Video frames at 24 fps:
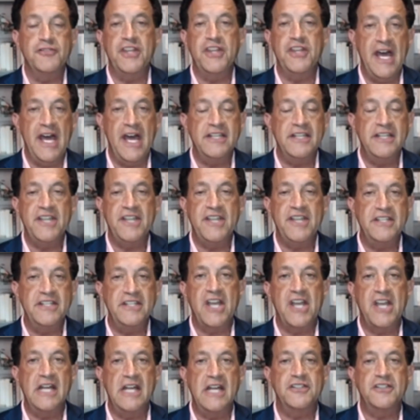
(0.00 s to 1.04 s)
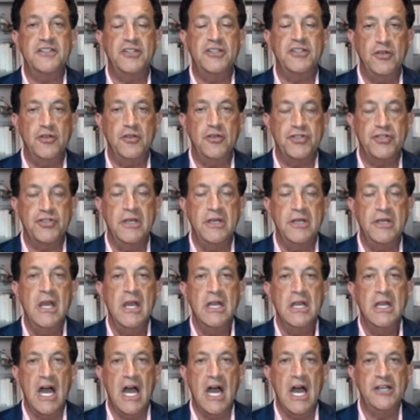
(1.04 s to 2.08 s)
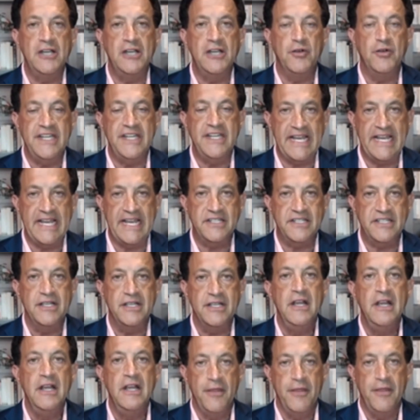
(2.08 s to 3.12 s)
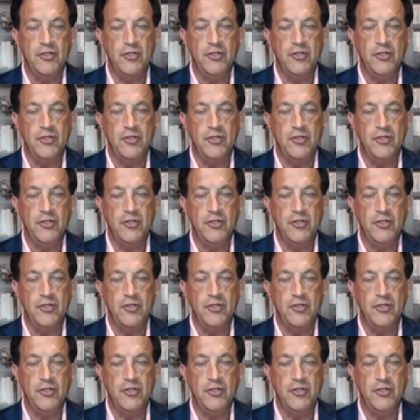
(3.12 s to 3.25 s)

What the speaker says: the United States Constitution contradicts their